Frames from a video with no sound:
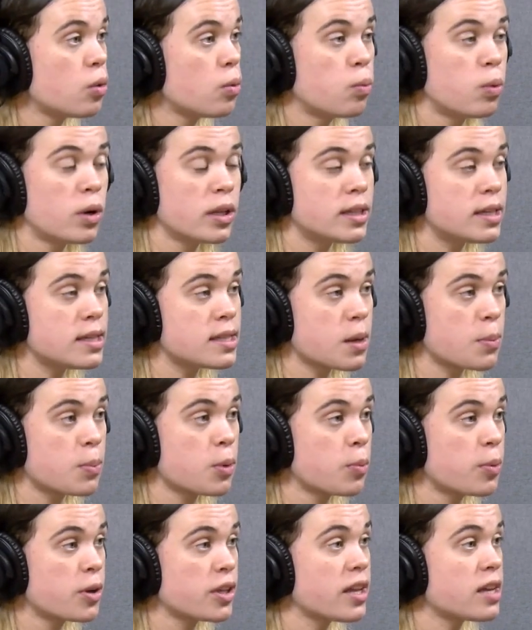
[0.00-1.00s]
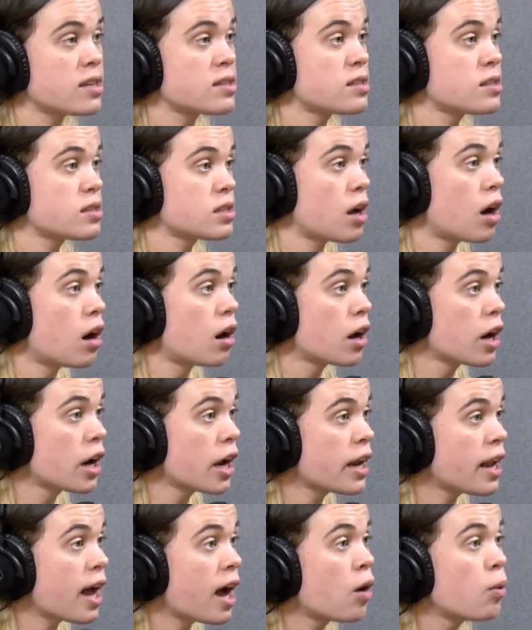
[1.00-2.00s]
what these appropriate tests are
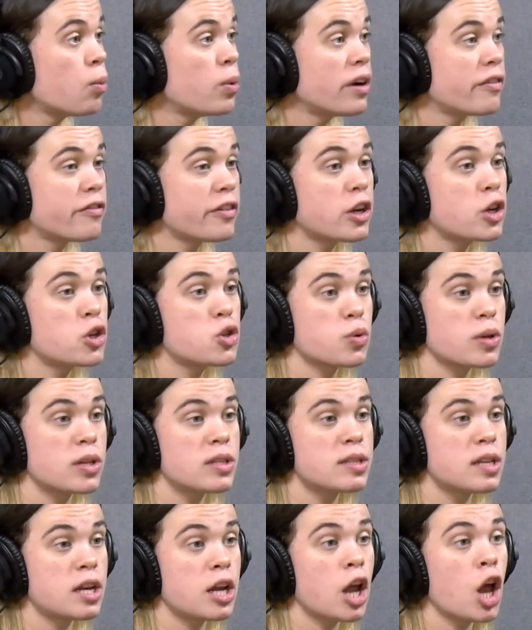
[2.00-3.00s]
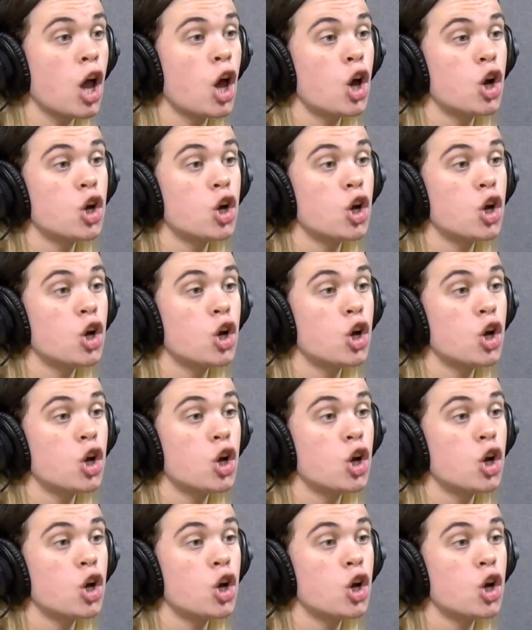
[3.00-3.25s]
and how would a financial entity